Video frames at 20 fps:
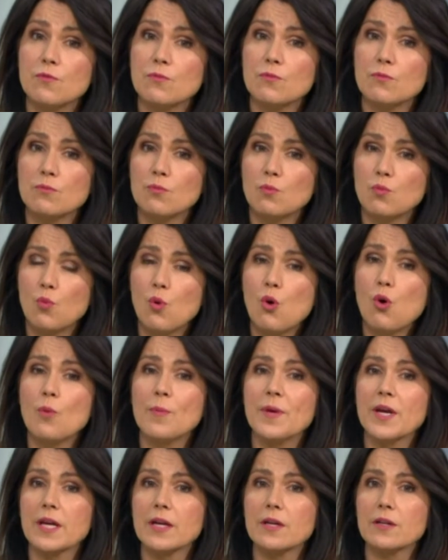
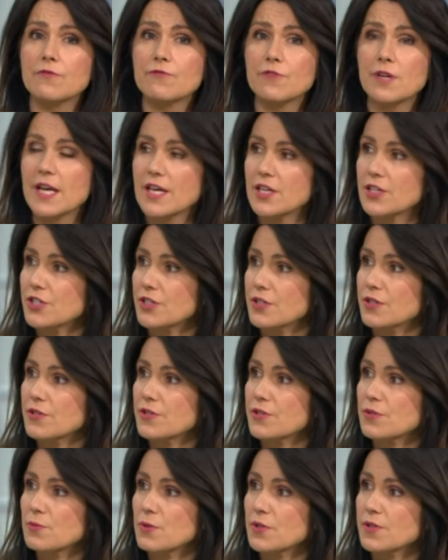warming of
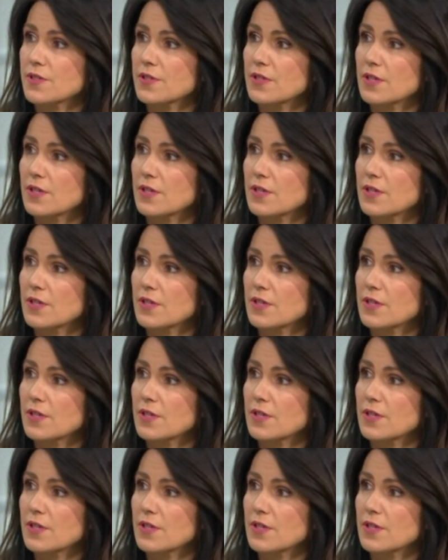relations, wasn't there?